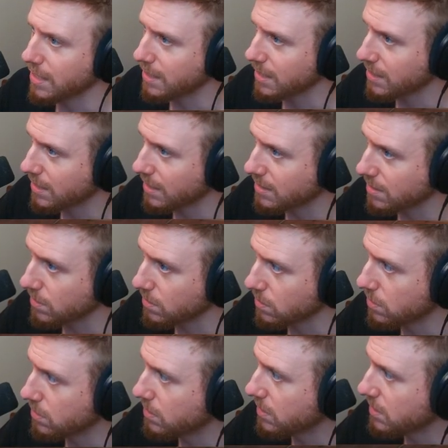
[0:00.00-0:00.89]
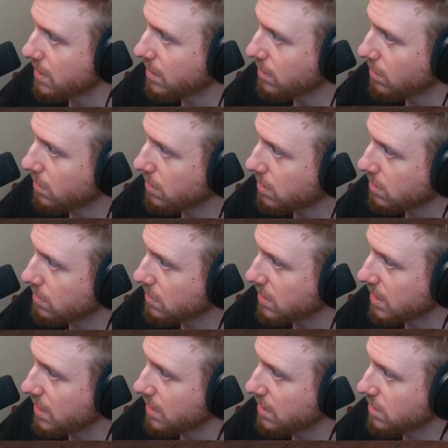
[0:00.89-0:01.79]
I think that's is that Lost or
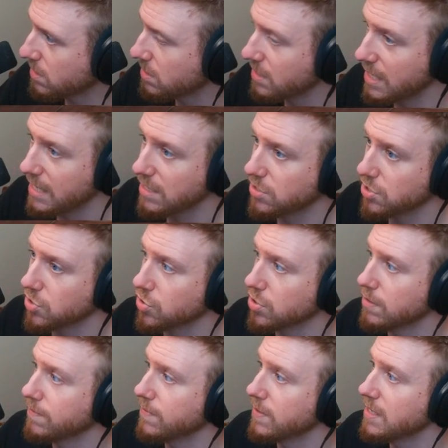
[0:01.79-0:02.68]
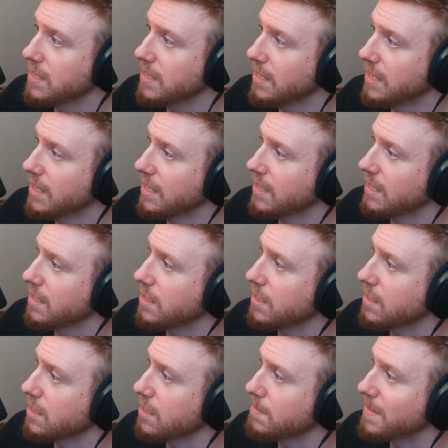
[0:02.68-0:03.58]
is that Ancient? Ancient trophy.
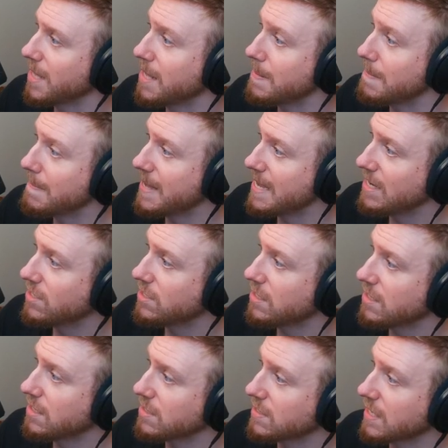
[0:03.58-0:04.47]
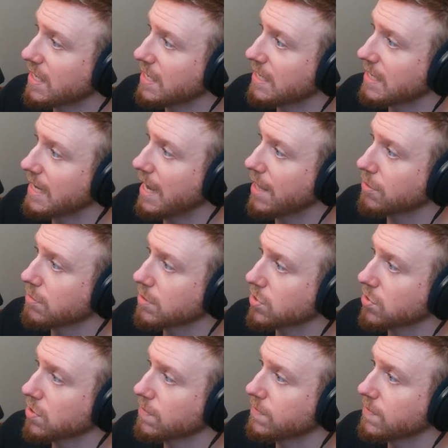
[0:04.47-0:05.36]
A major skinning gathering
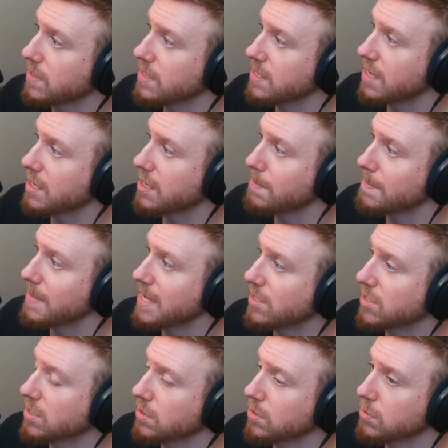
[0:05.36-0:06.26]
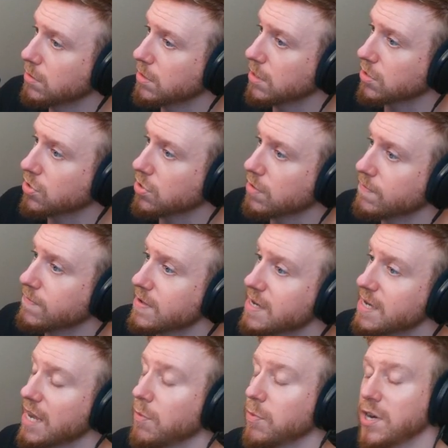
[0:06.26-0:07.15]
trophy, and a major loot luck
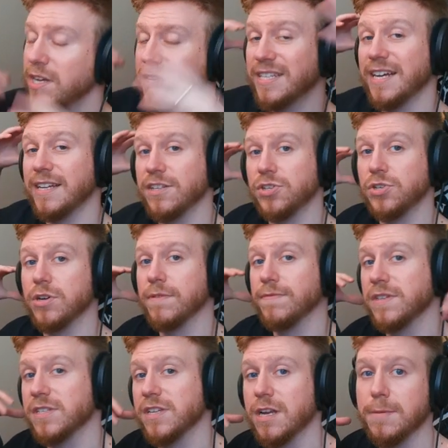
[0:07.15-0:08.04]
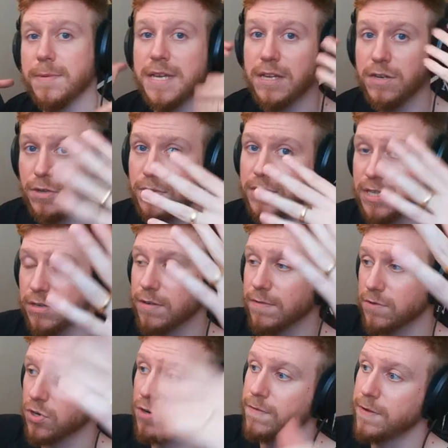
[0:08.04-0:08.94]
trophy. Now, we're not entirely sure if there's going to be a new tier
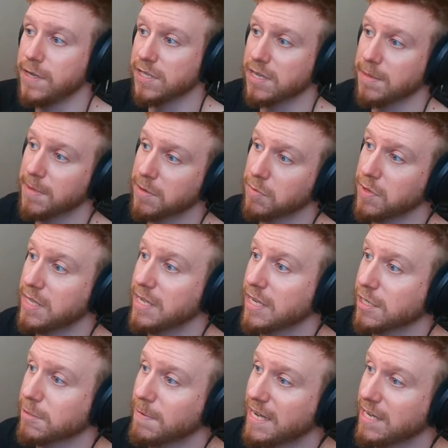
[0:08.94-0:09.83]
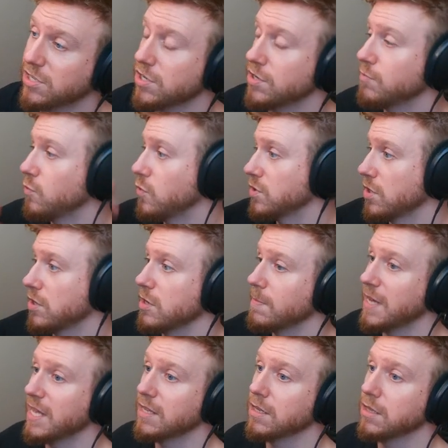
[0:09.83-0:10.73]
of trophies coming with the expansion. We'll talk
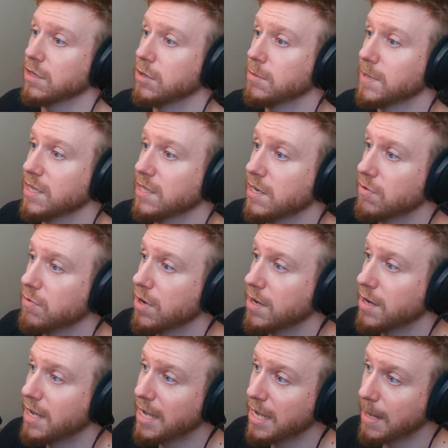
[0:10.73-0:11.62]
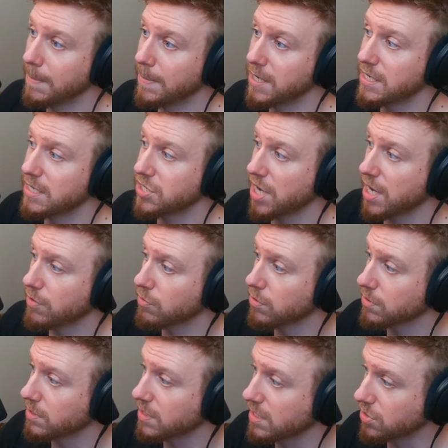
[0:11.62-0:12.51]
about that a little bit later on. But in
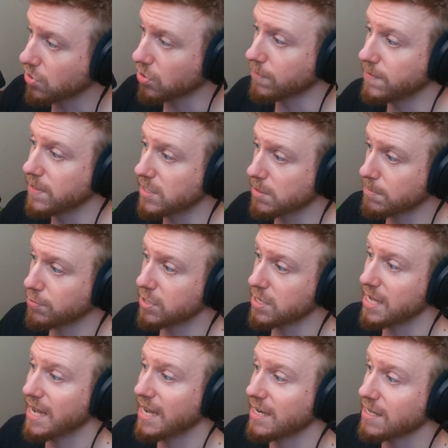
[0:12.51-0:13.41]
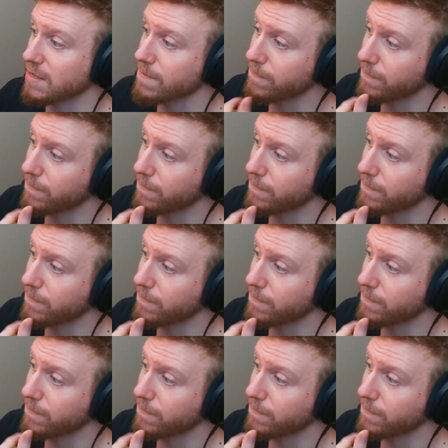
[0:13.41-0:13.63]
general, these trophies are pretty handy.